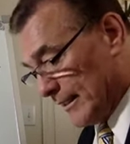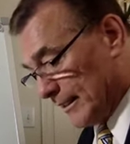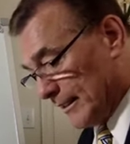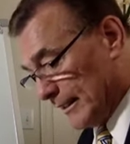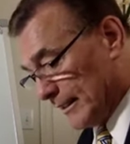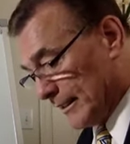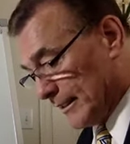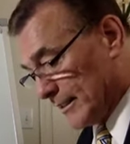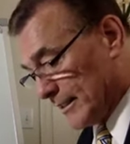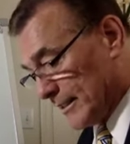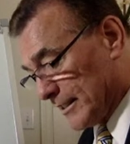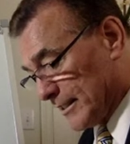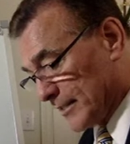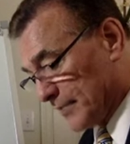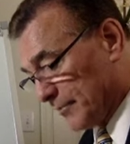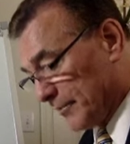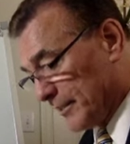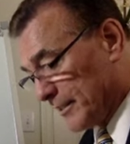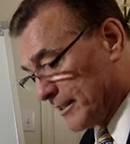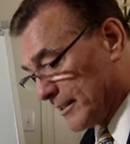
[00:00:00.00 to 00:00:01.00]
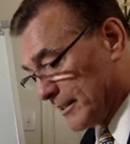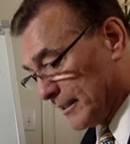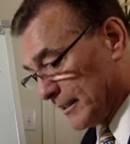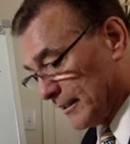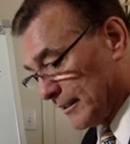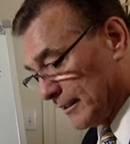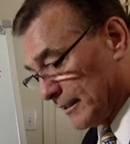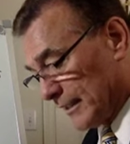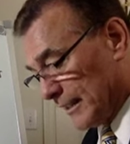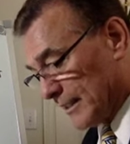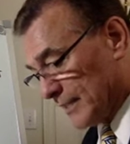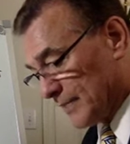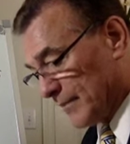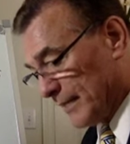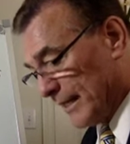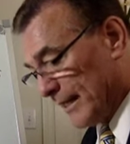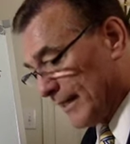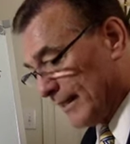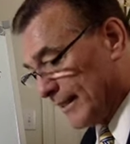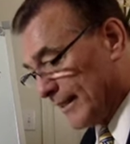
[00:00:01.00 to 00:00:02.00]
And it says the president has
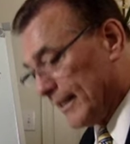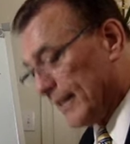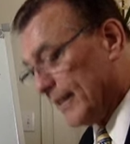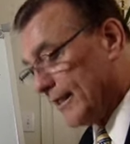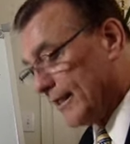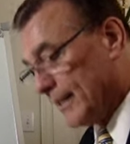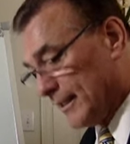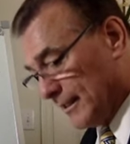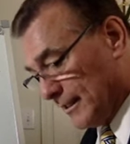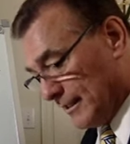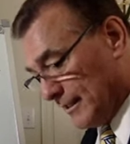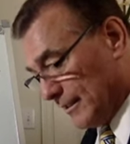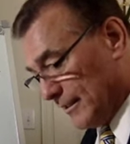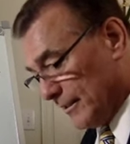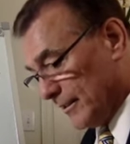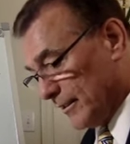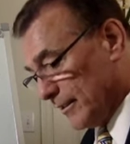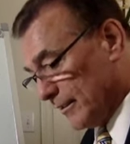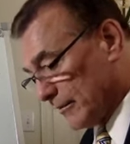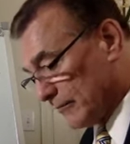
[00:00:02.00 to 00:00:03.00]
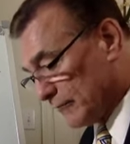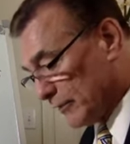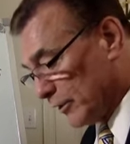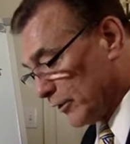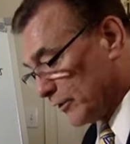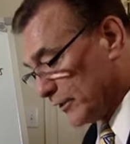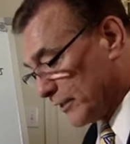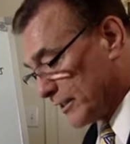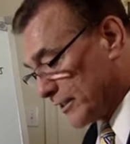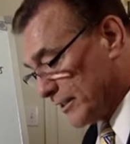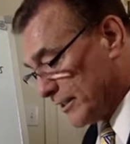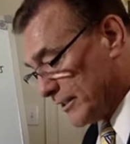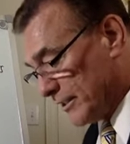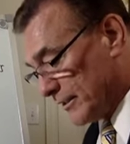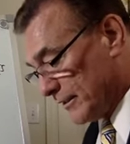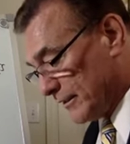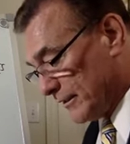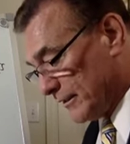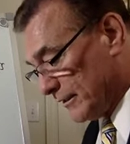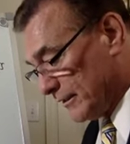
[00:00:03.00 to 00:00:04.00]
made the wrong
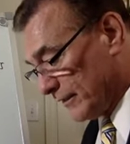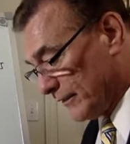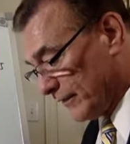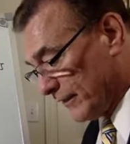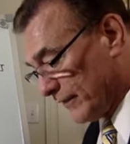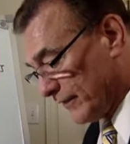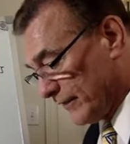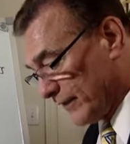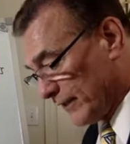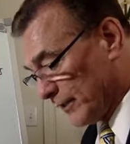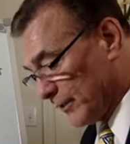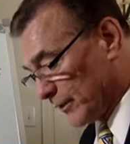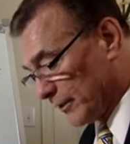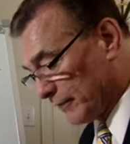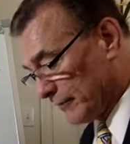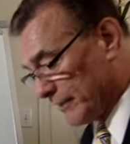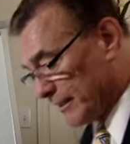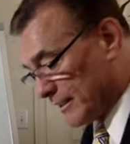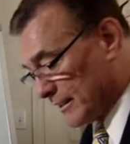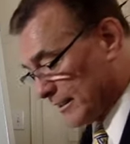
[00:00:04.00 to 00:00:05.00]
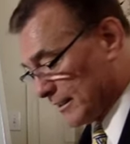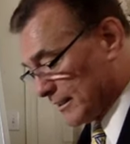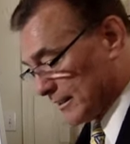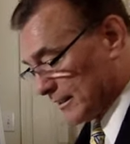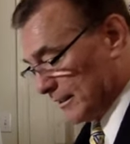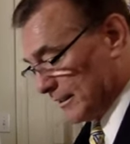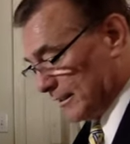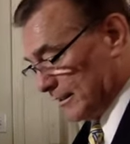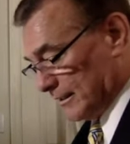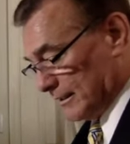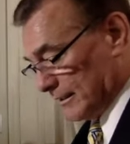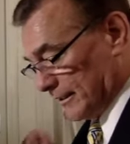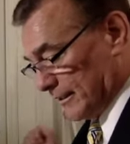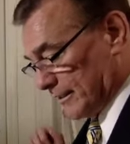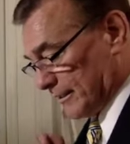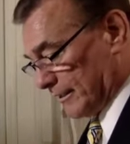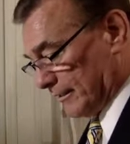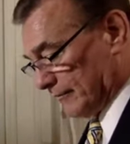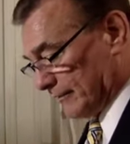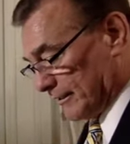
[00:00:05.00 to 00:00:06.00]
decision for the following reasons,
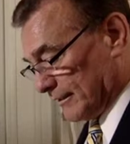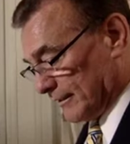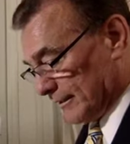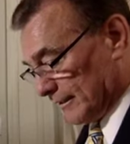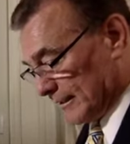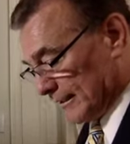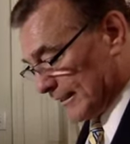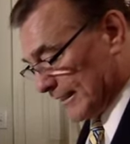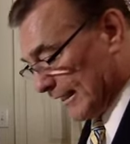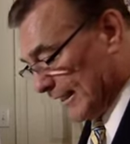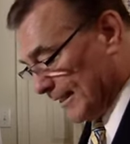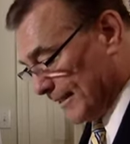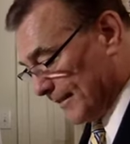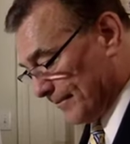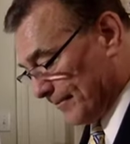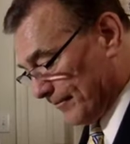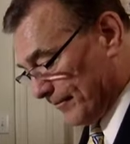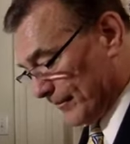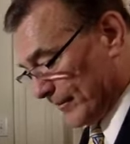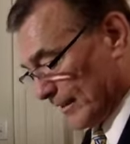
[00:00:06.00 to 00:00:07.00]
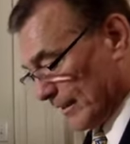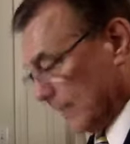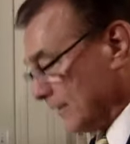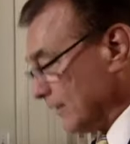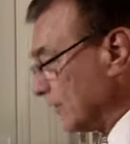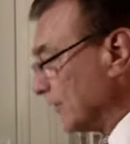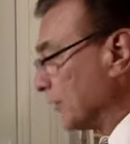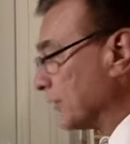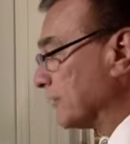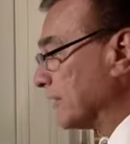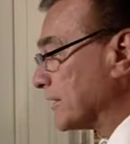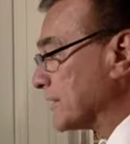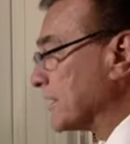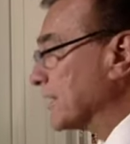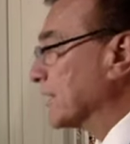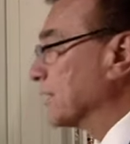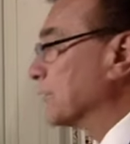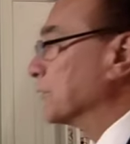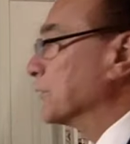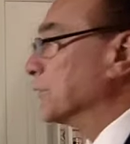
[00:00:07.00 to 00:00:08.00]
etc. Okay? All right, so
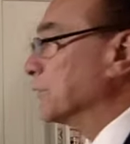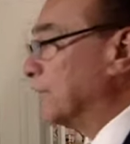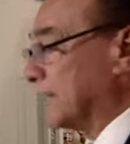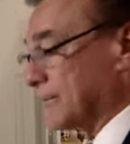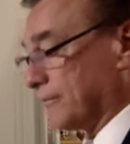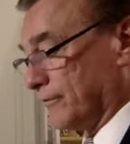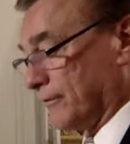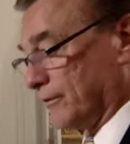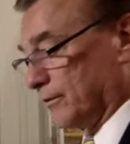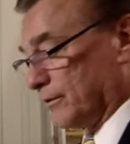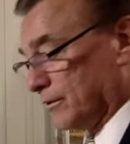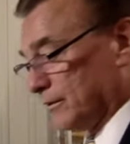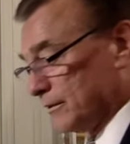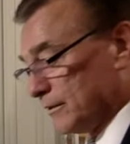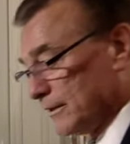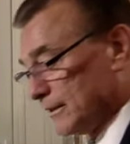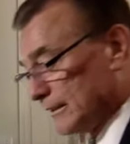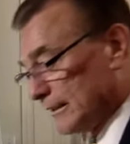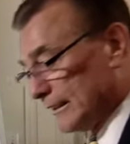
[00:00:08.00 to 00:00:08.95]
that'll do us for